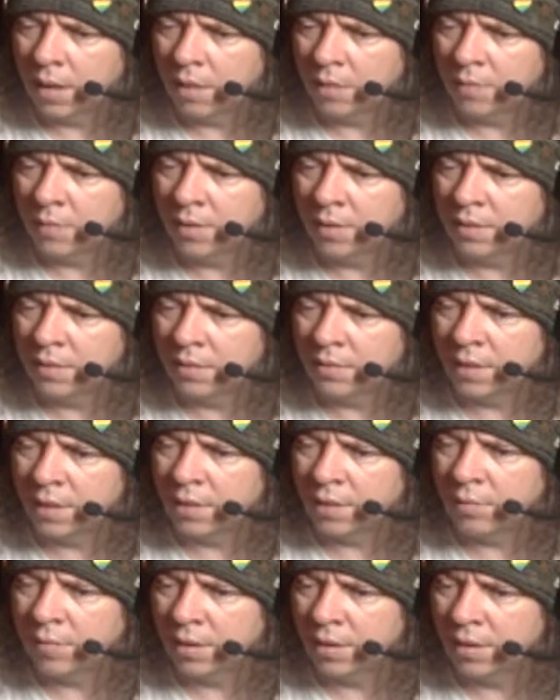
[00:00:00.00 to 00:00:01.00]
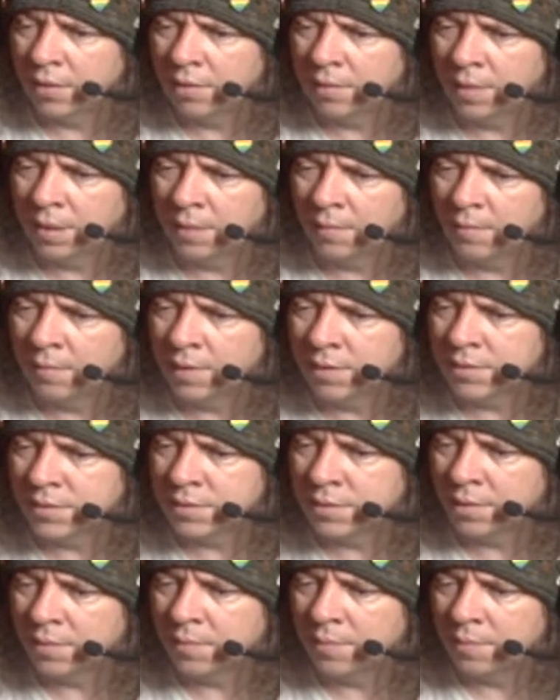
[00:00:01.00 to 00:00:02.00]
I don't mean to like
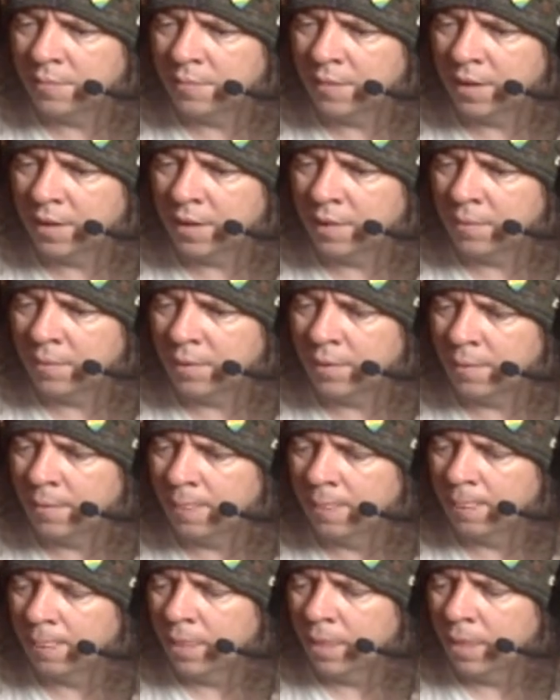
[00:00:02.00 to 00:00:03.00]
mess it up if I am, but